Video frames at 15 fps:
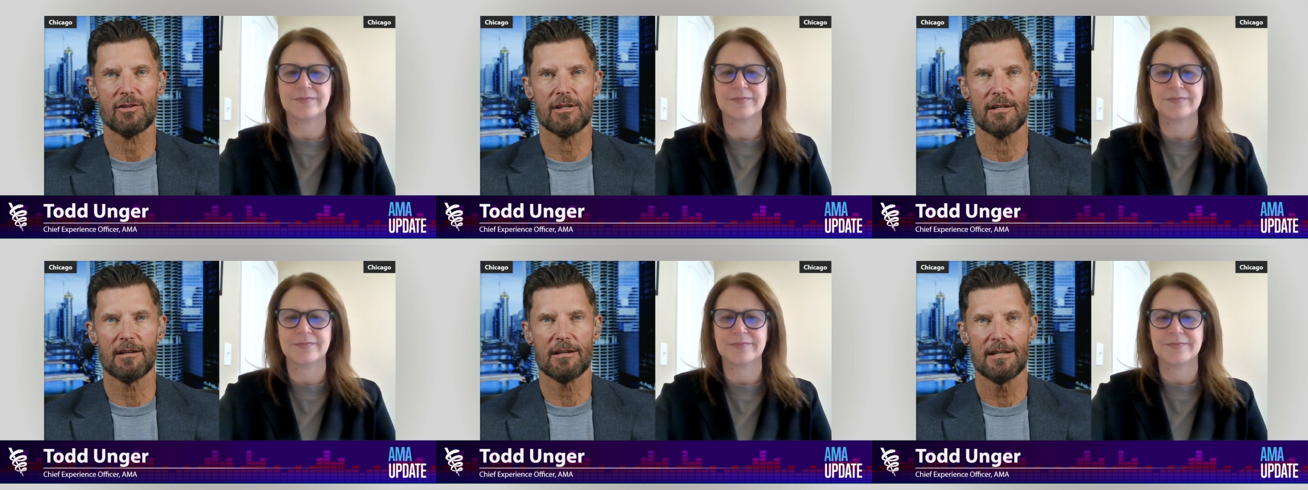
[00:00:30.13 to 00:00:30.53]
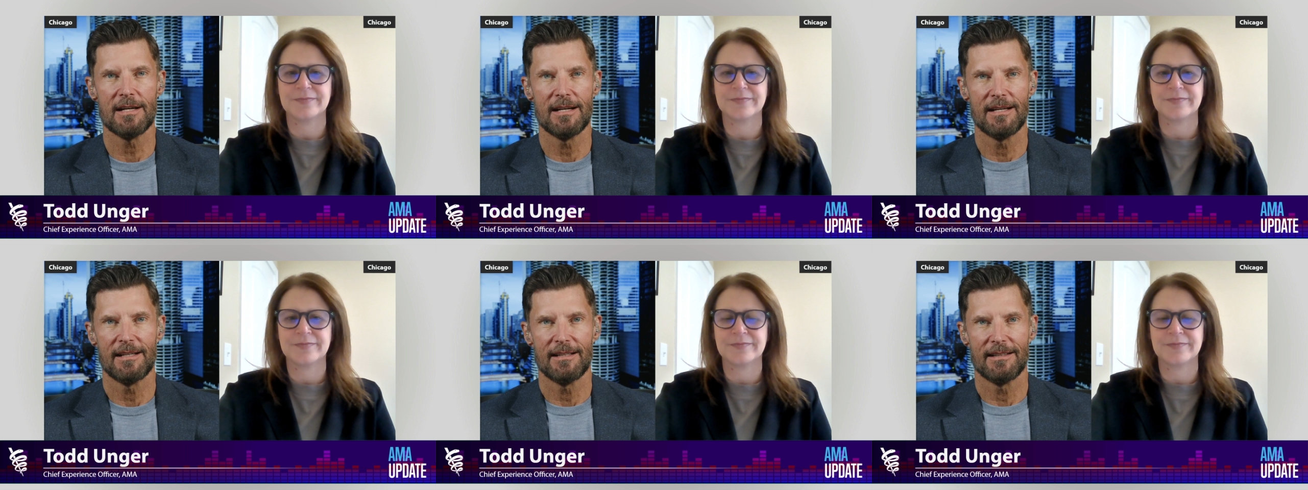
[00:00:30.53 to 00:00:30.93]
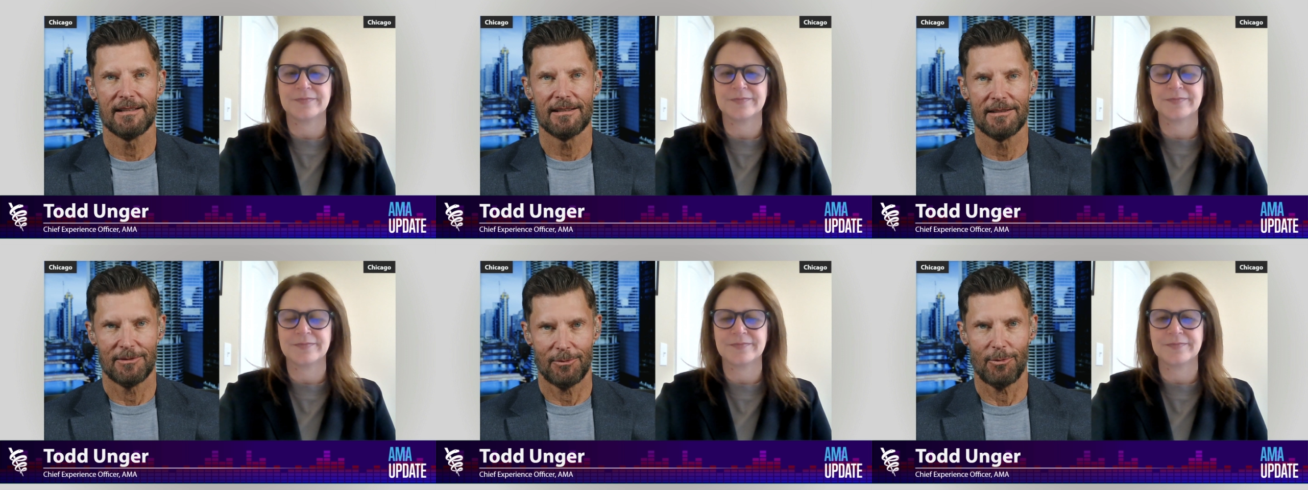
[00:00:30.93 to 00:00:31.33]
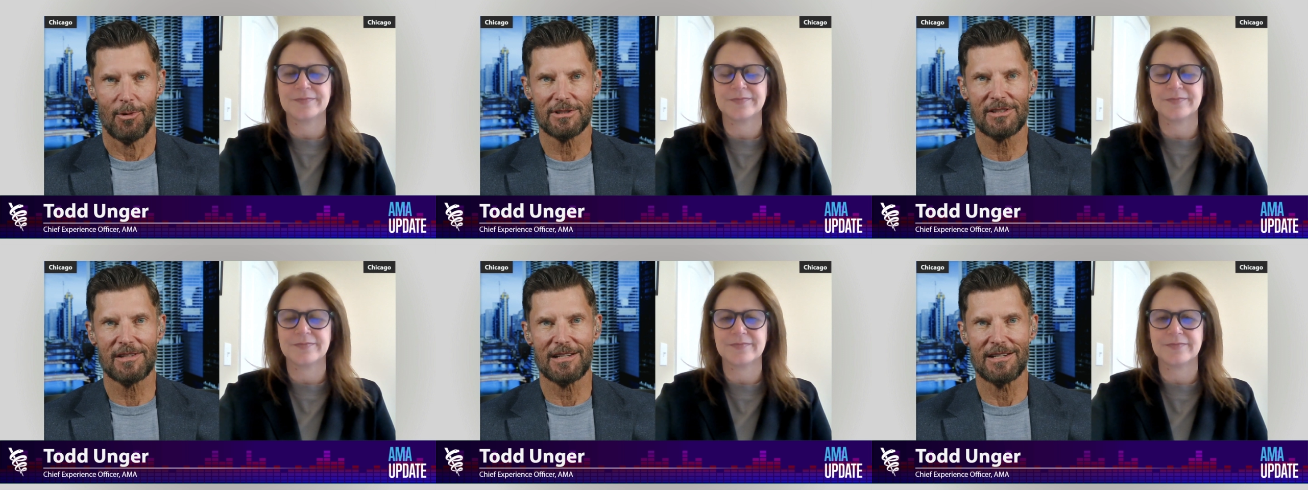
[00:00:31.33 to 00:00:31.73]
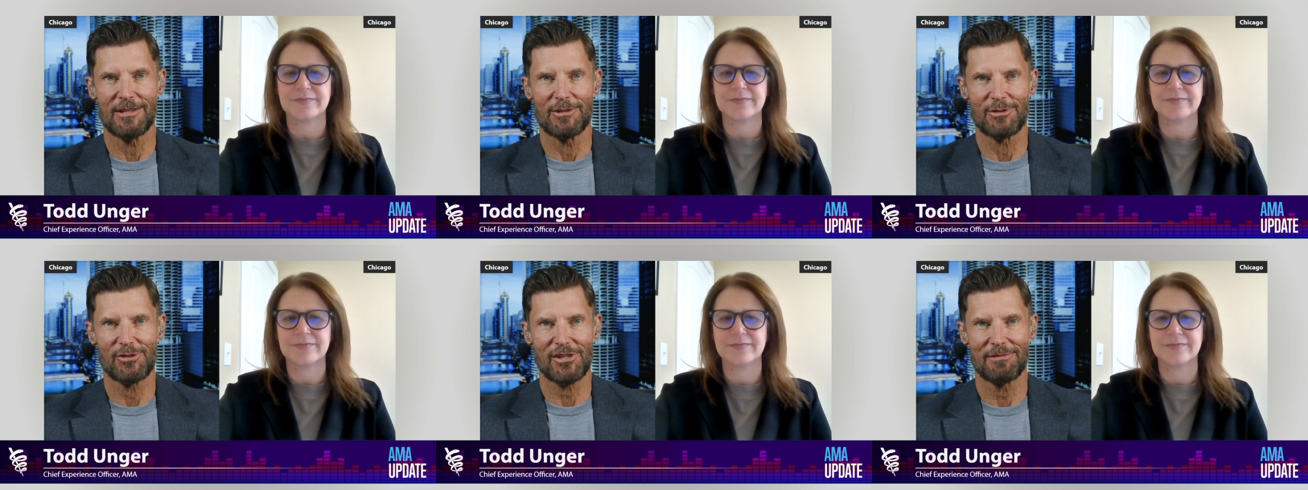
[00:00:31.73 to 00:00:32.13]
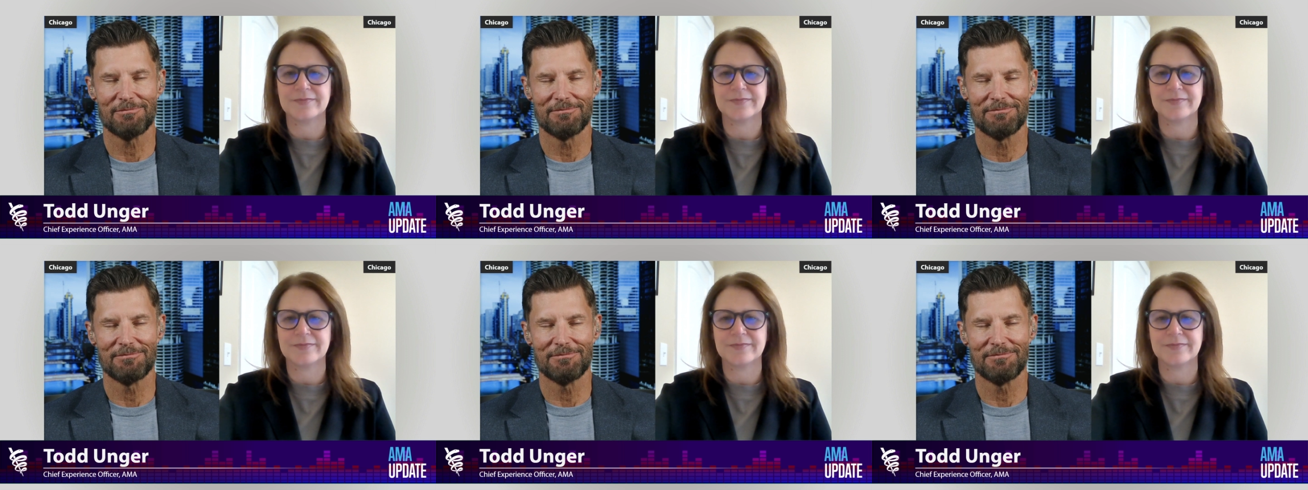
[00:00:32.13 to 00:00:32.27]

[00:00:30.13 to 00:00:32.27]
Speaker 1: year. What's the news?